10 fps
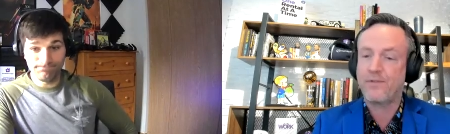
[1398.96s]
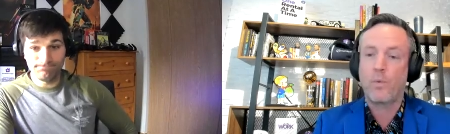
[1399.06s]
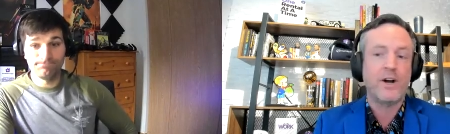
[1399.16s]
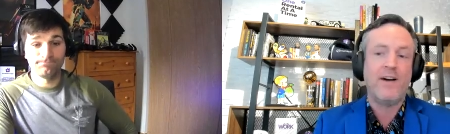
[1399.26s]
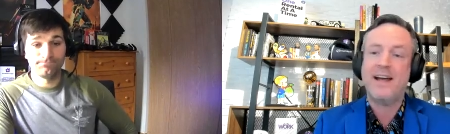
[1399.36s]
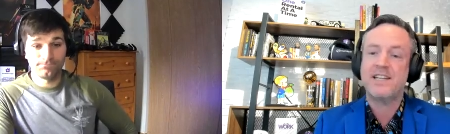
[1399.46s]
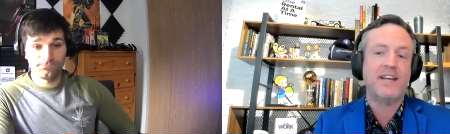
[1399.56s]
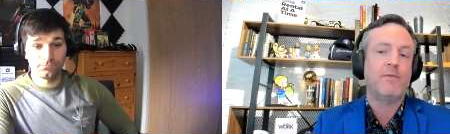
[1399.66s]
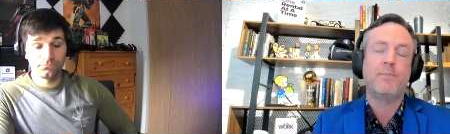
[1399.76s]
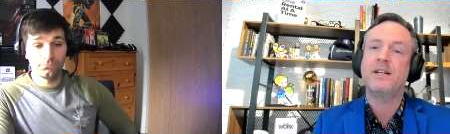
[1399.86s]
Speaker 1: or if the winner
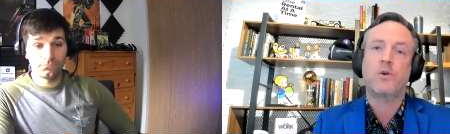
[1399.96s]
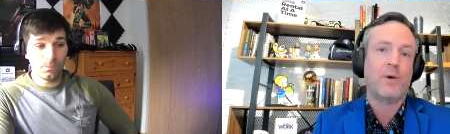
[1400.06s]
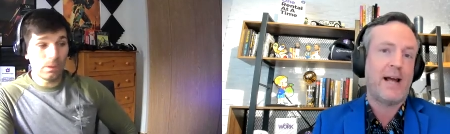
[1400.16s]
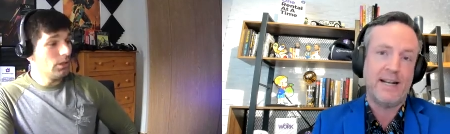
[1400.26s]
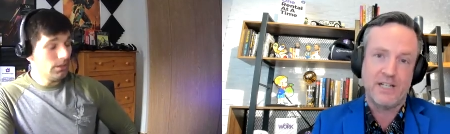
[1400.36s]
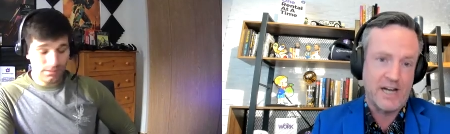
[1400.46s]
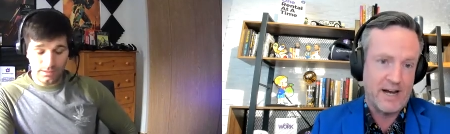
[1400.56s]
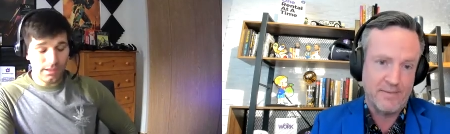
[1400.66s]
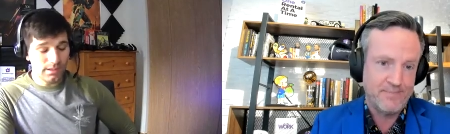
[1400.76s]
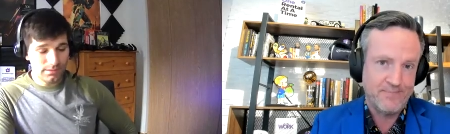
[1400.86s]
hasn't even been created
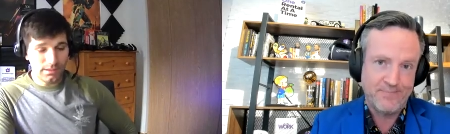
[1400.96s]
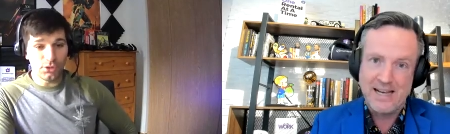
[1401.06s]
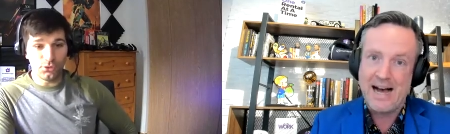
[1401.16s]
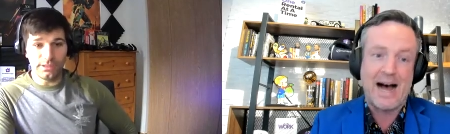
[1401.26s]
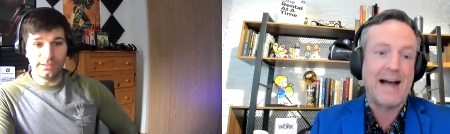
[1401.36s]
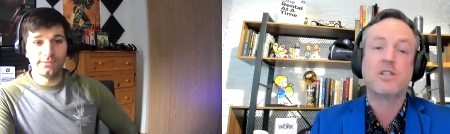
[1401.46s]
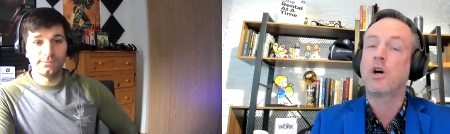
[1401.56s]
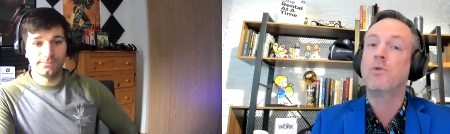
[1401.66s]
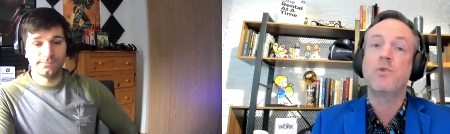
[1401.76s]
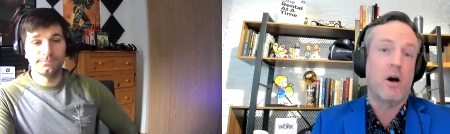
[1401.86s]
yet. Agreed. I
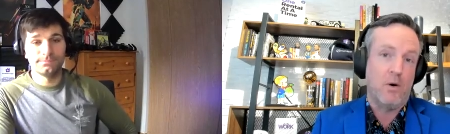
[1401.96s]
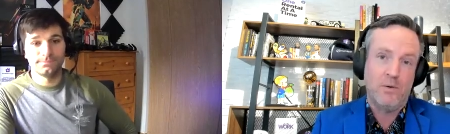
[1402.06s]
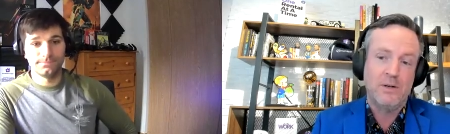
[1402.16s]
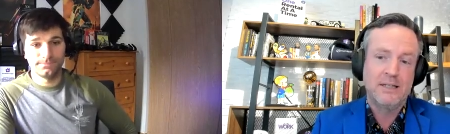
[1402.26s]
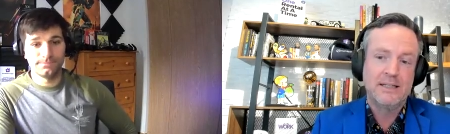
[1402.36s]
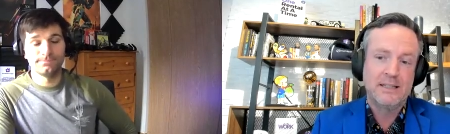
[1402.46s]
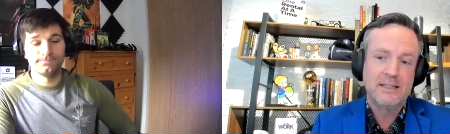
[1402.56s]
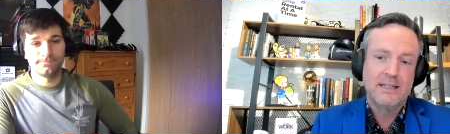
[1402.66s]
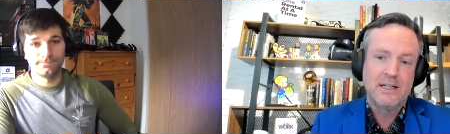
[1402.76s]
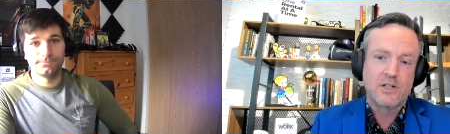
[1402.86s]
don't know.
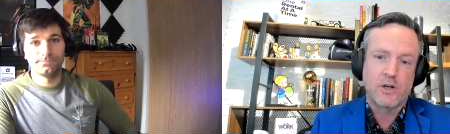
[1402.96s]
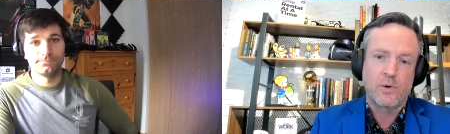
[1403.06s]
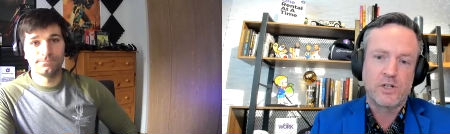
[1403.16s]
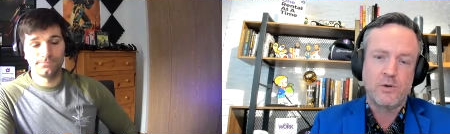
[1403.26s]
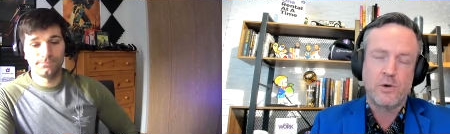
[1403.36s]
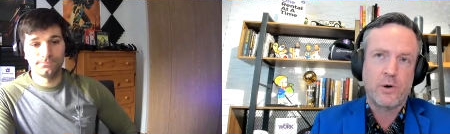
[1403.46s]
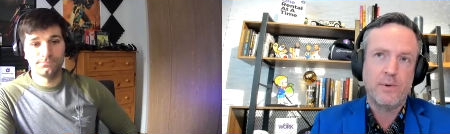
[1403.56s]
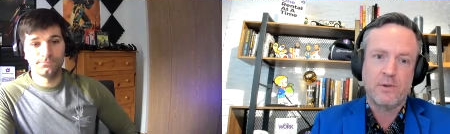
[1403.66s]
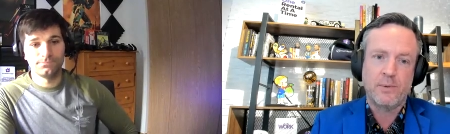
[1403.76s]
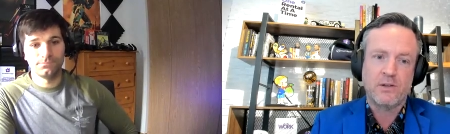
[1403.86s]
So would you
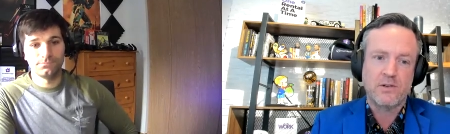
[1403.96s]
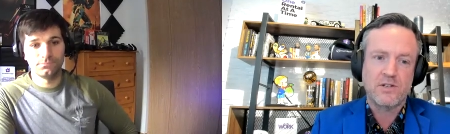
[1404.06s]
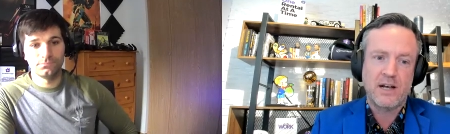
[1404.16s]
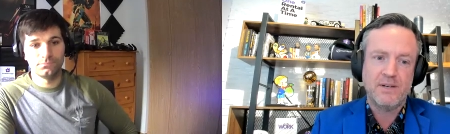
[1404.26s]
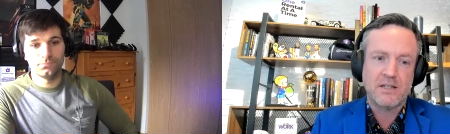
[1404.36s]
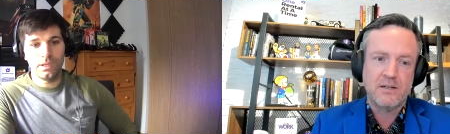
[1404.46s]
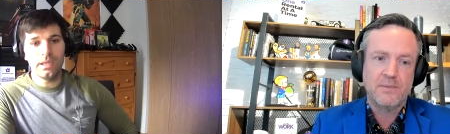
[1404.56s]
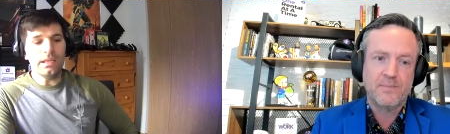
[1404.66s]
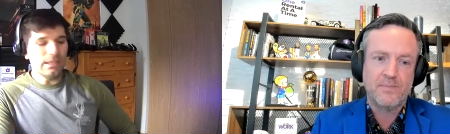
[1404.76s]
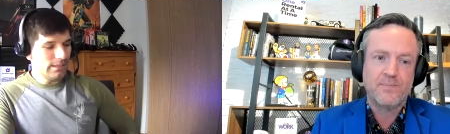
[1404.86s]
agree with both those statements?
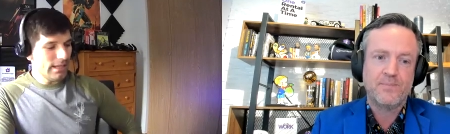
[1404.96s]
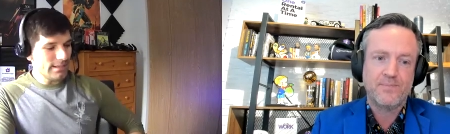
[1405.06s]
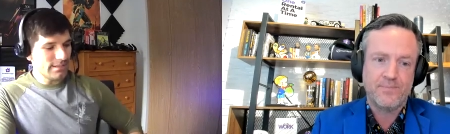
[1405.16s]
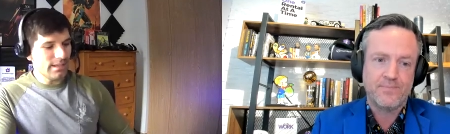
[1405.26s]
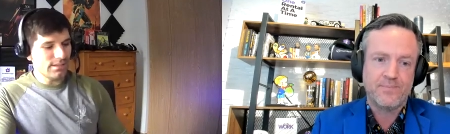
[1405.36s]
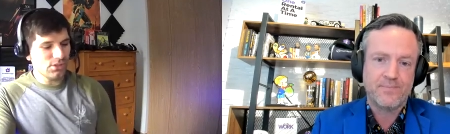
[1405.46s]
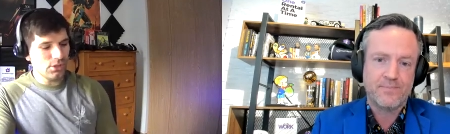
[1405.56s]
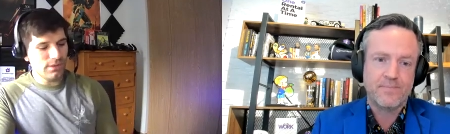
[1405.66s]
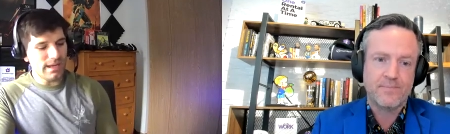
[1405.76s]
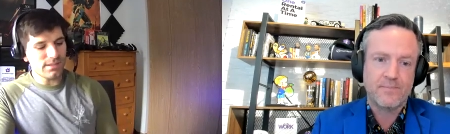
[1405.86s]
Speaker 2: Yes. And
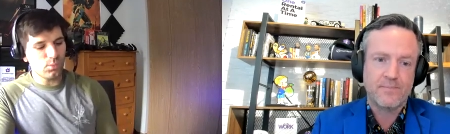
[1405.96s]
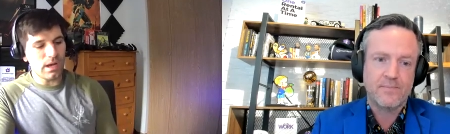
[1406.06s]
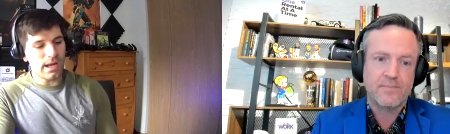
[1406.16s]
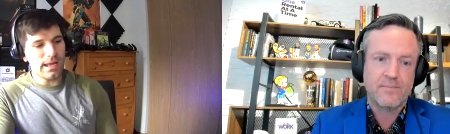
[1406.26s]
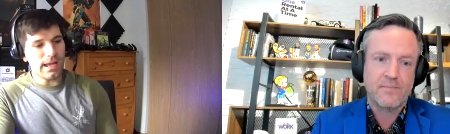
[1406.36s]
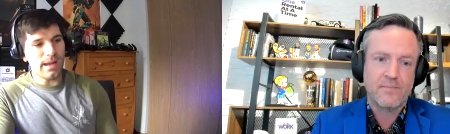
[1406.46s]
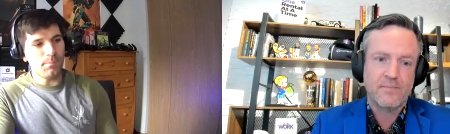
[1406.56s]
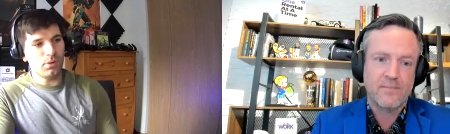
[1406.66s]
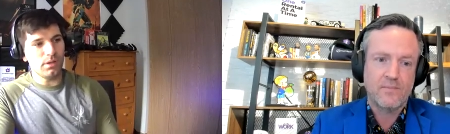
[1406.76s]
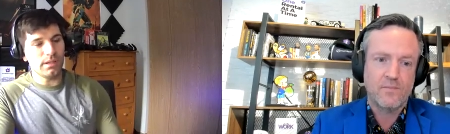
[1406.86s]
so that's why I
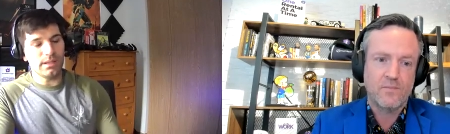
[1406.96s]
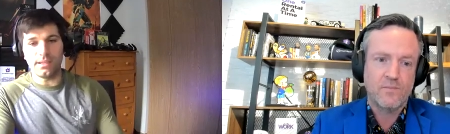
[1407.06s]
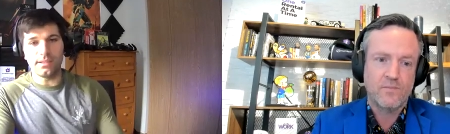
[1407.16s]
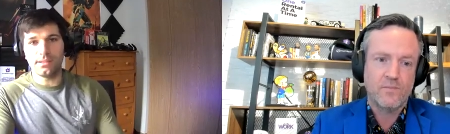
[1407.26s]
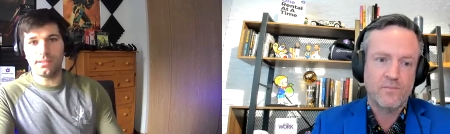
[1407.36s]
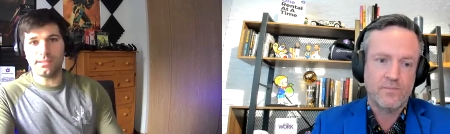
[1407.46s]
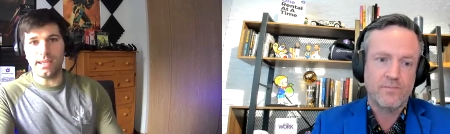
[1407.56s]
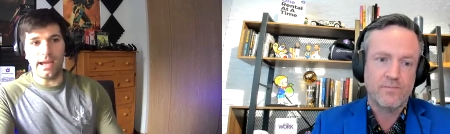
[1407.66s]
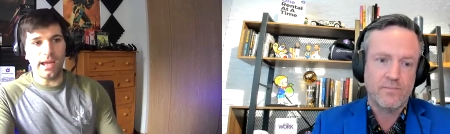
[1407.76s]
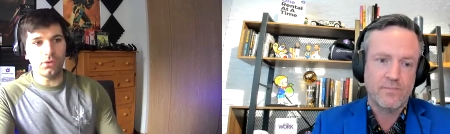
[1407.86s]
put it to this
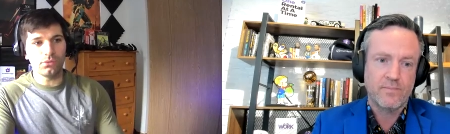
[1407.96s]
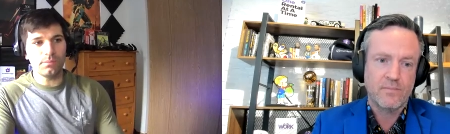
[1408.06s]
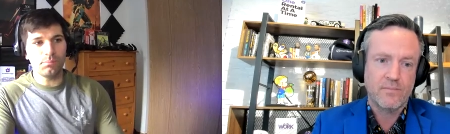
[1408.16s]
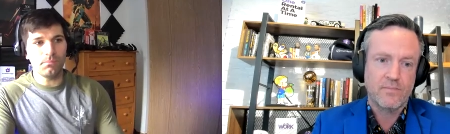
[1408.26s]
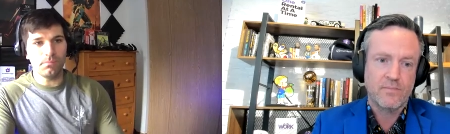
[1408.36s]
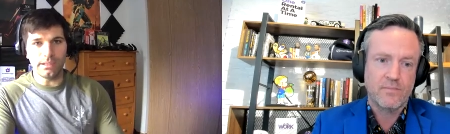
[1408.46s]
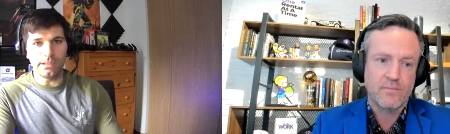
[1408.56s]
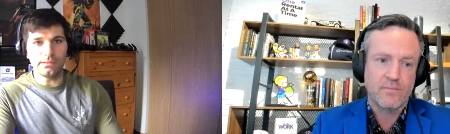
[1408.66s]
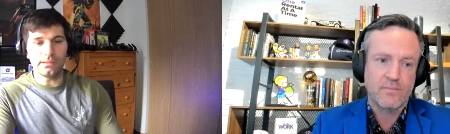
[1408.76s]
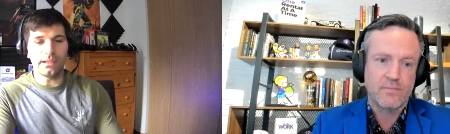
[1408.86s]
day, I only put
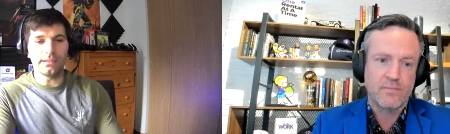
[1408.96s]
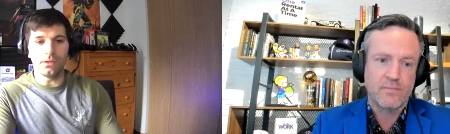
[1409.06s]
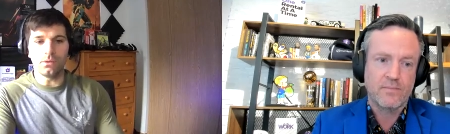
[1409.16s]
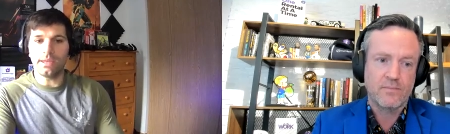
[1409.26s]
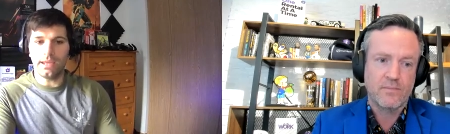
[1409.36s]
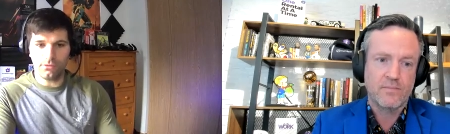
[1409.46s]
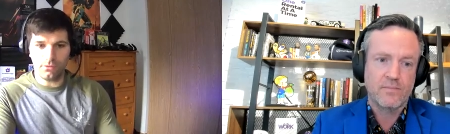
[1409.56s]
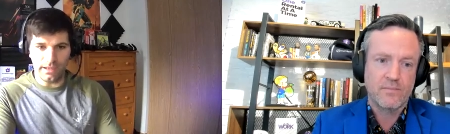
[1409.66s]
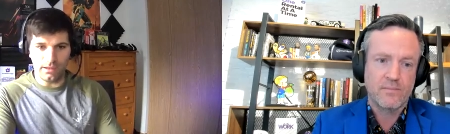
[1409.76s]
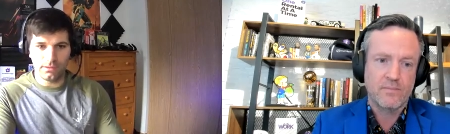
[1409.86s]
money that I don't care
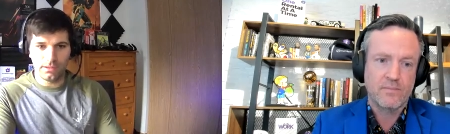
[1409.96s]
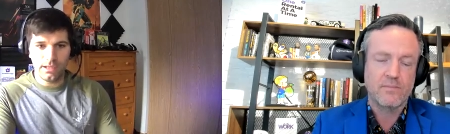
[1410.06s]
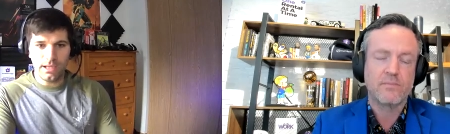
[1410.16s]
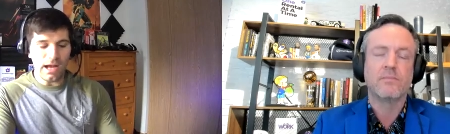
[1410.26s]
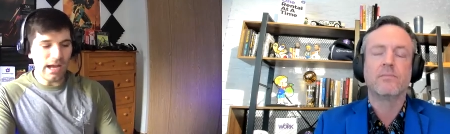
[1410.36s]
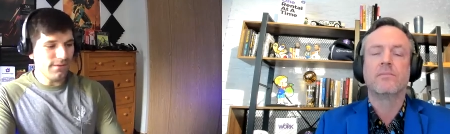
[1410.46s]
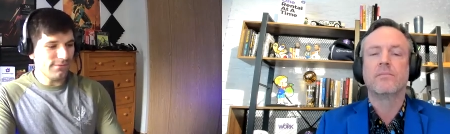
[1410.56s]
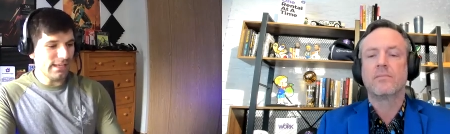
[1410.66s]
about. Mm-hmm. I have